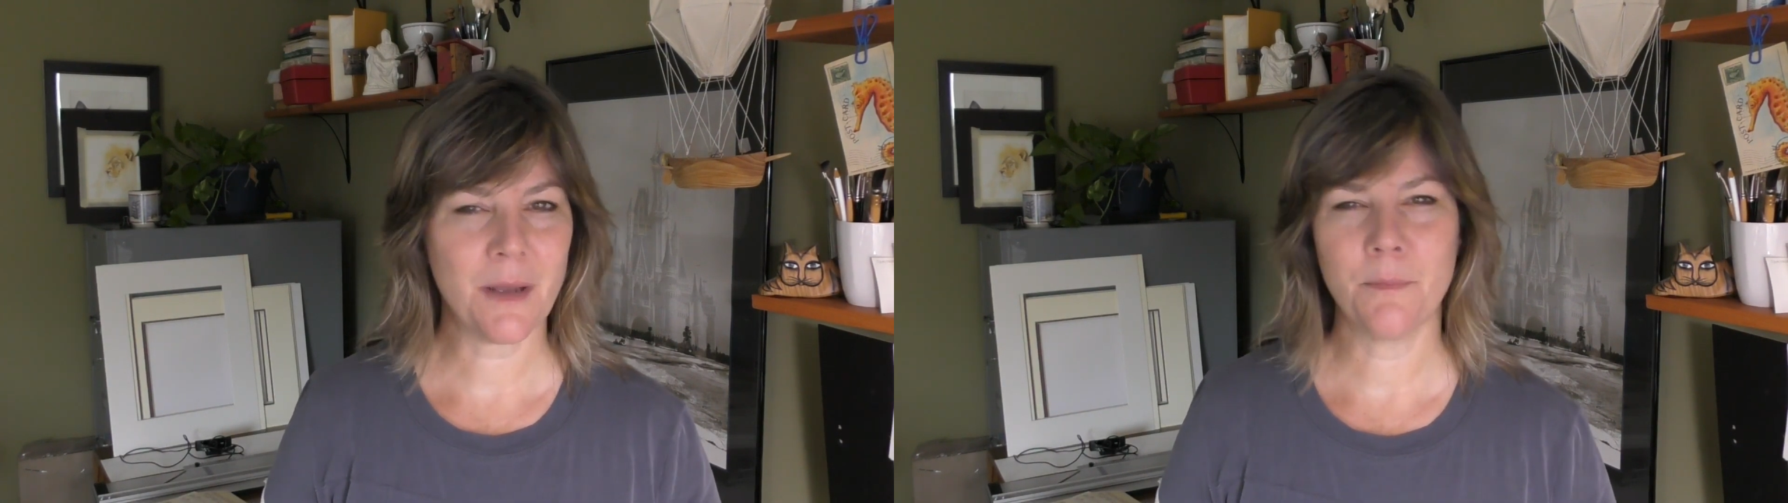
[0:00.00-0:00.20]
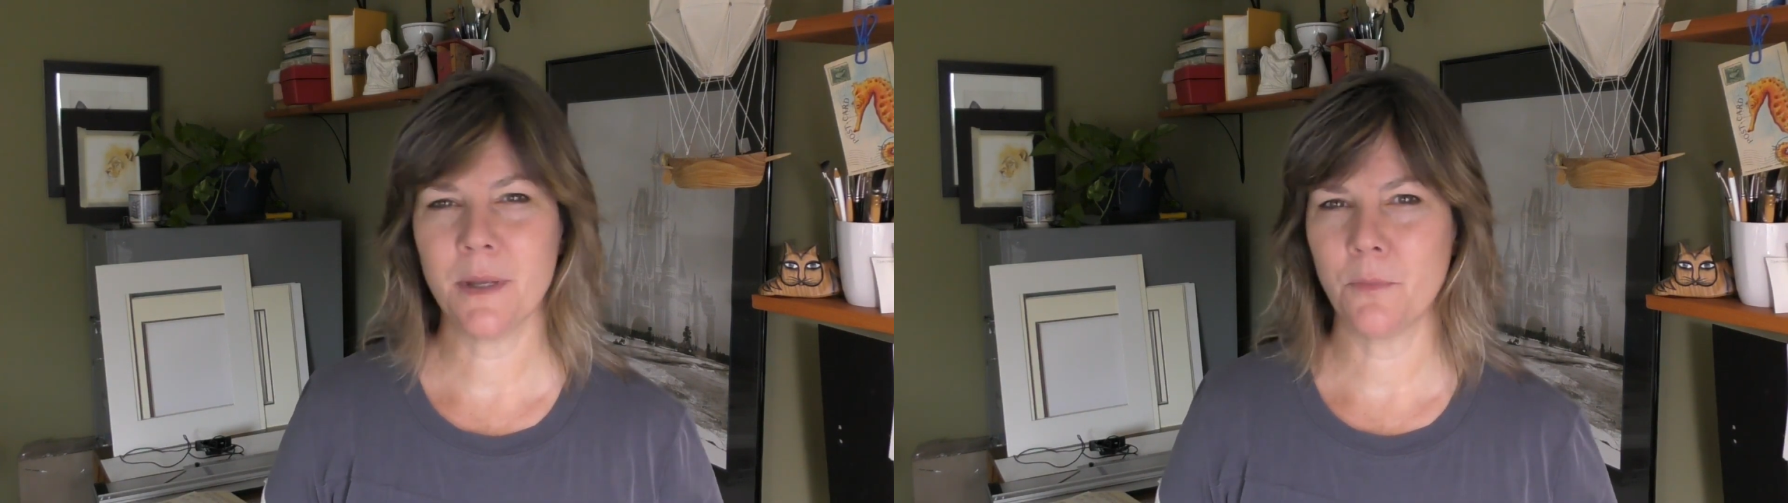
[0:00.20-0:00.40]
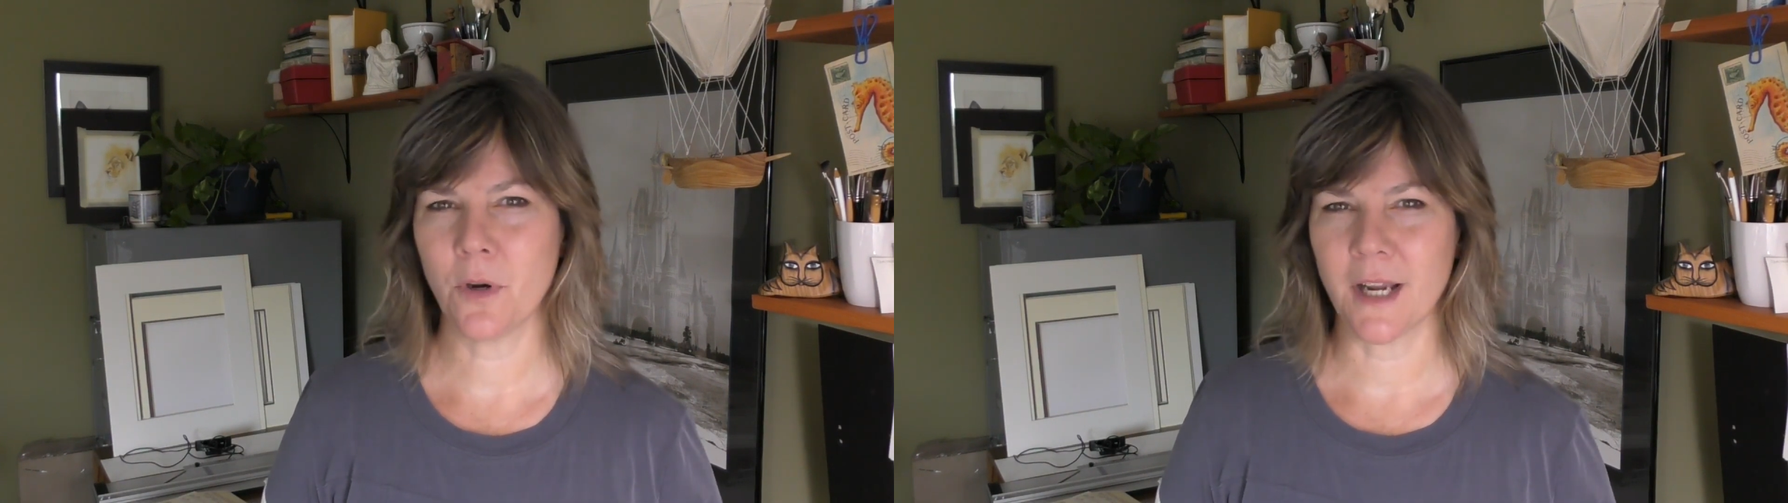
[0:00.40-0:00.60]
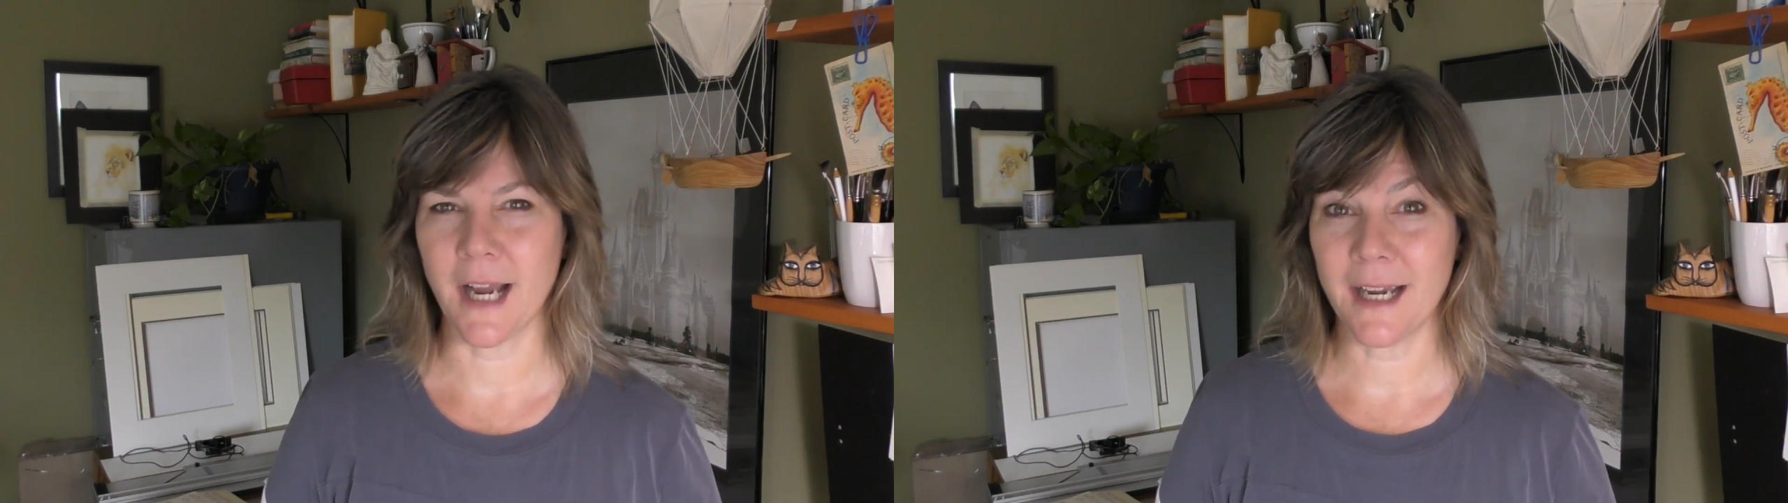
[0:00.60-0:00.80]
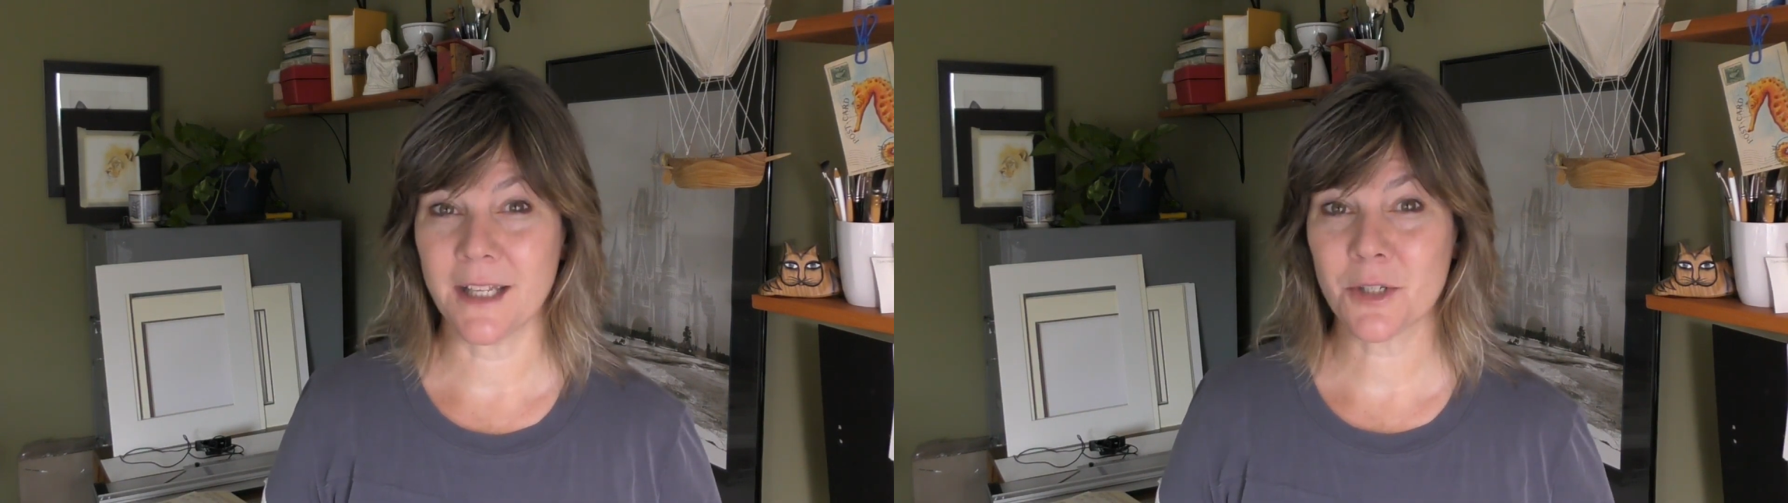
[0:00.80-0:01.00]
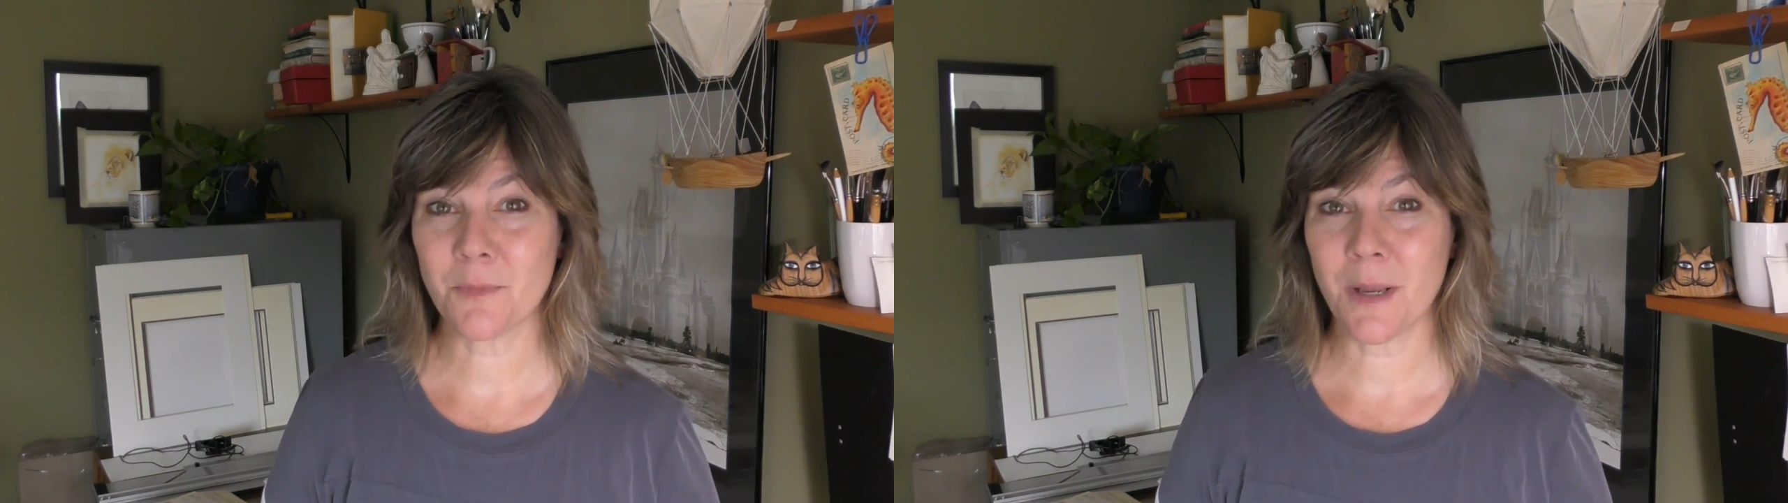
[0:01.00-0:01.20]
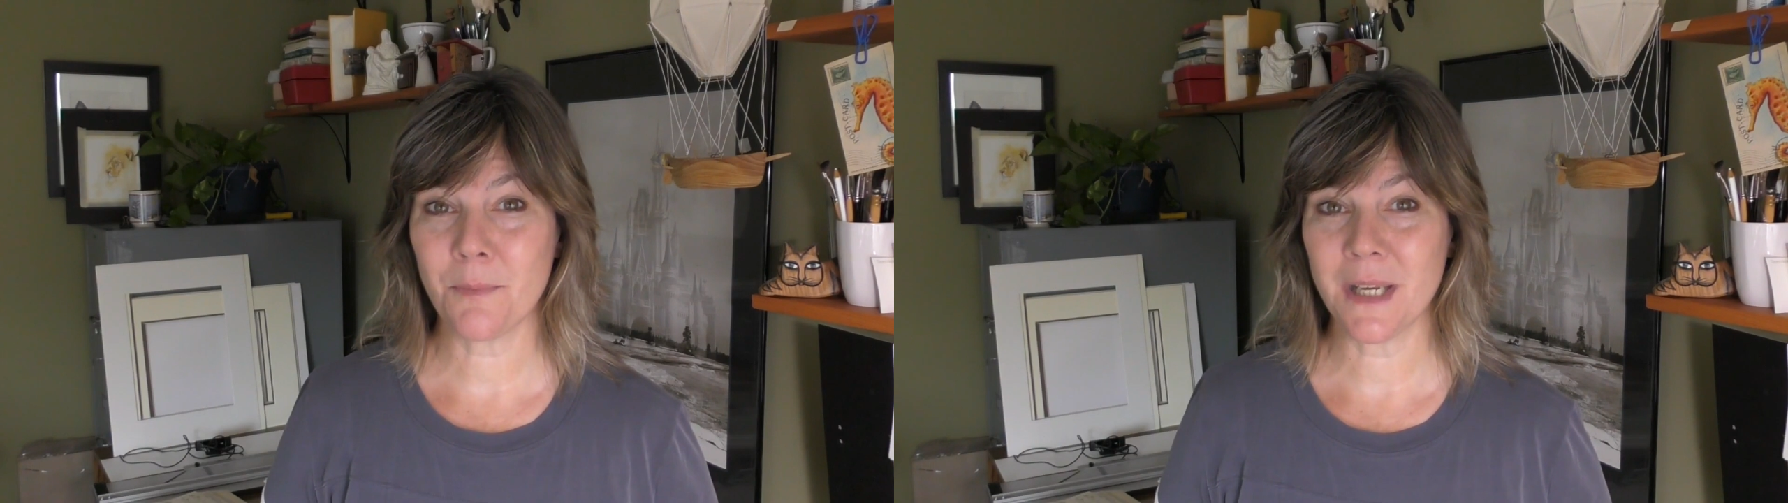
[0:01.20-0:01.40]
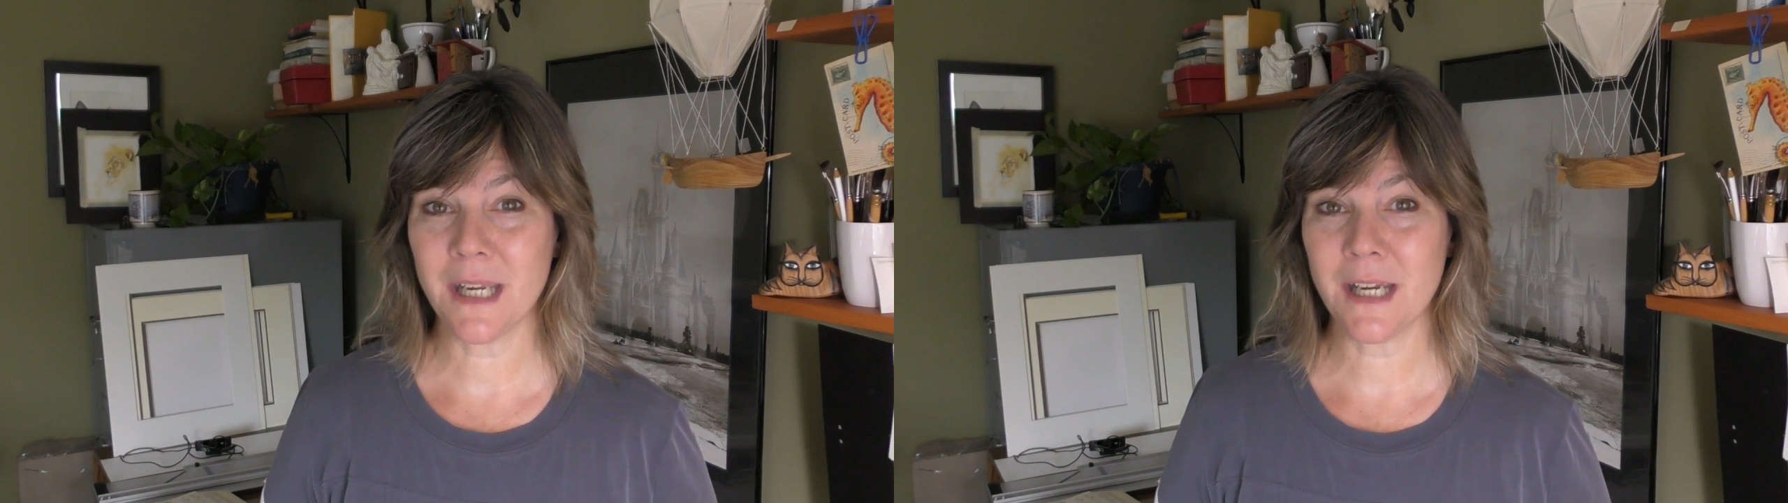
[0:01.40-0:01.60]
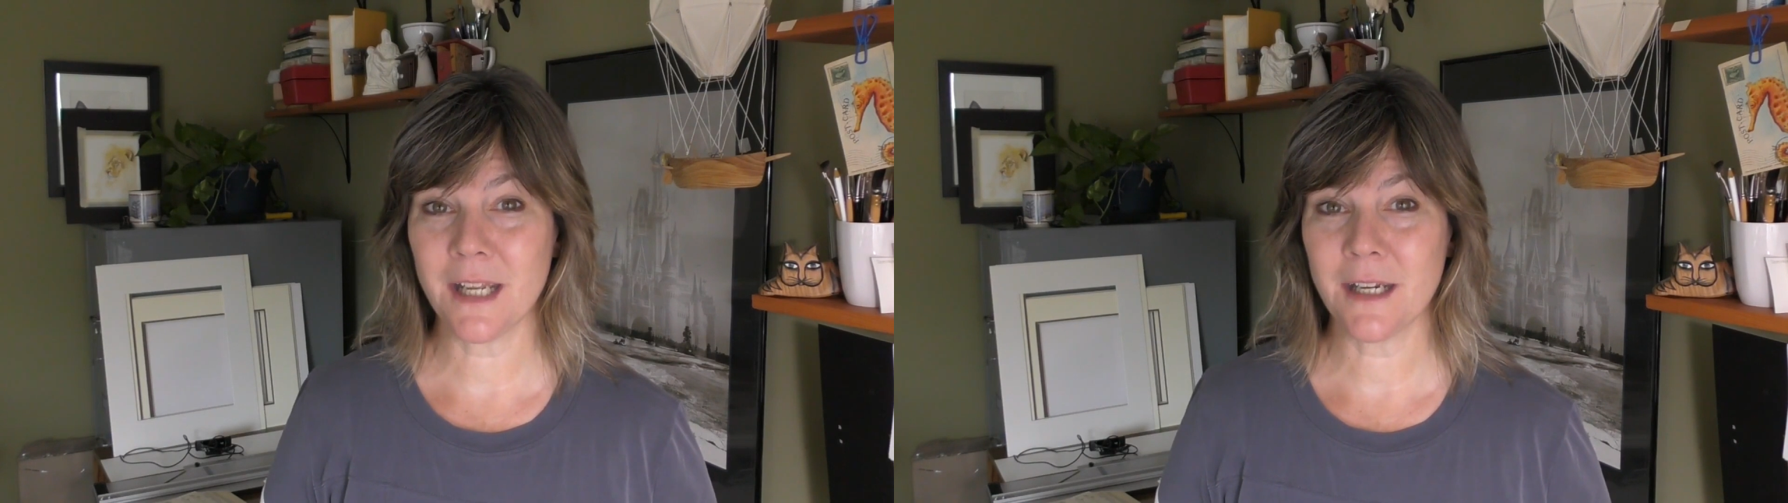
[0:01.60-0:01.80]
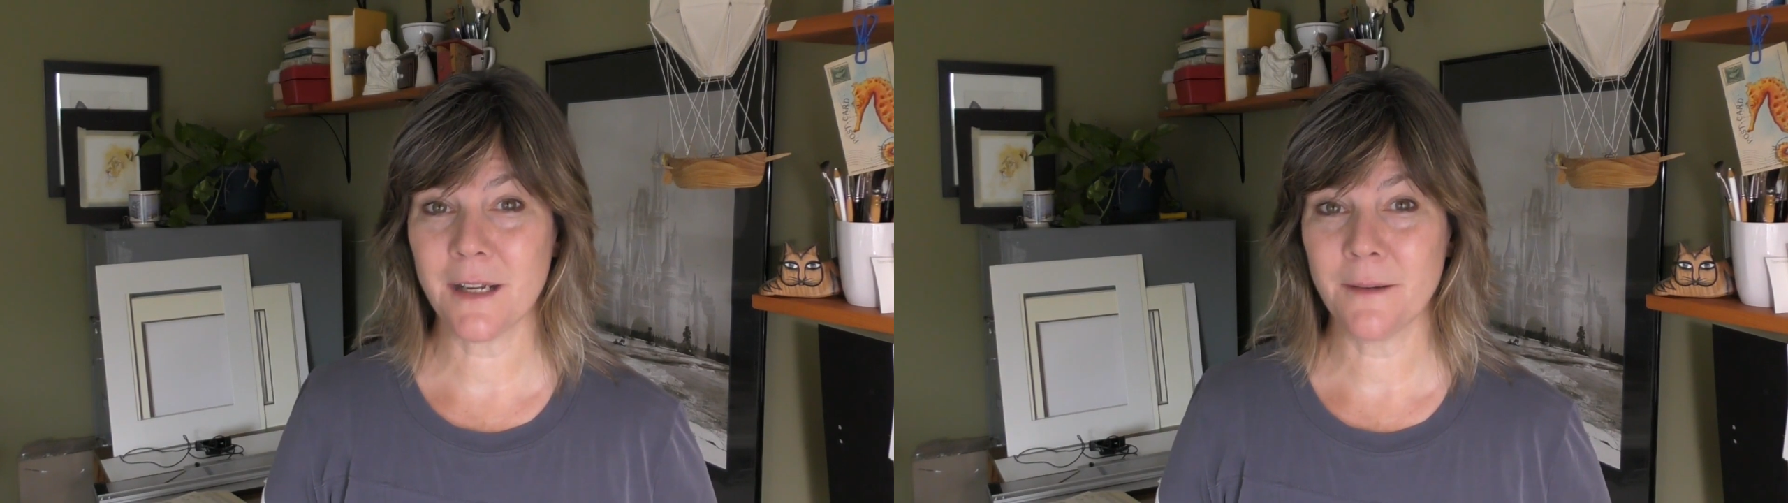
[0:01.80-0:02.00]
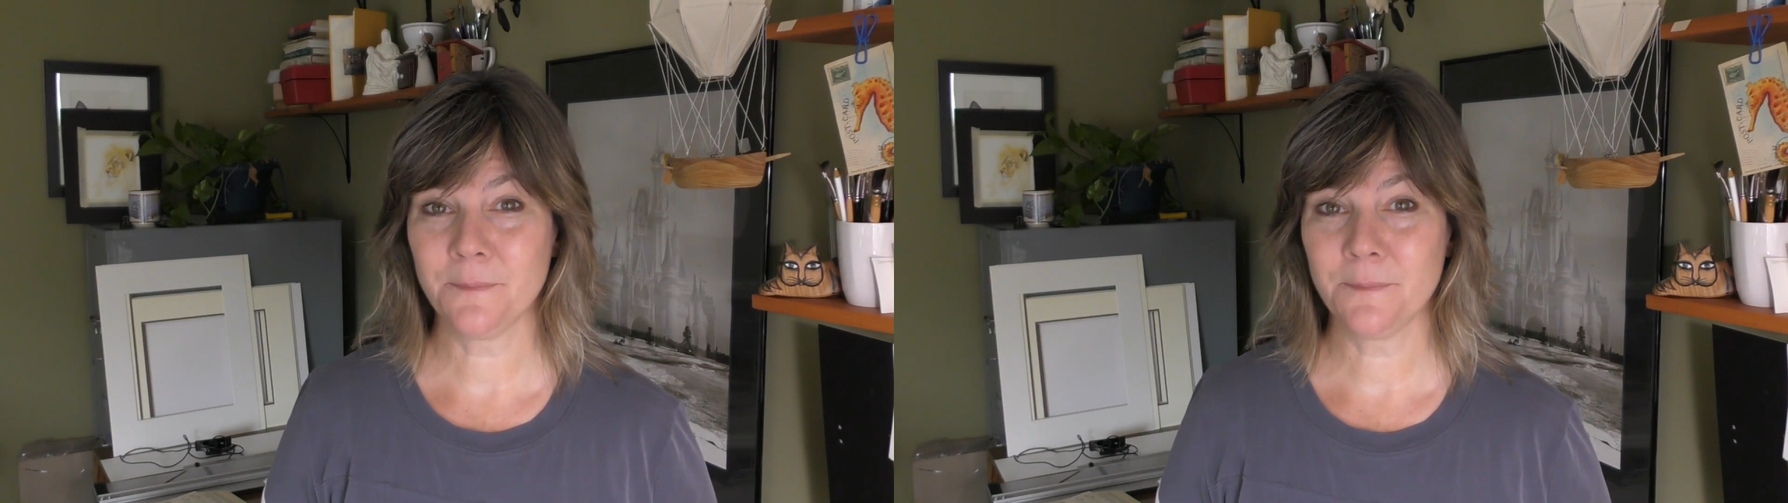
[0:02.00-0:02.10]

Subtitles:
a bit more guidance might be needed.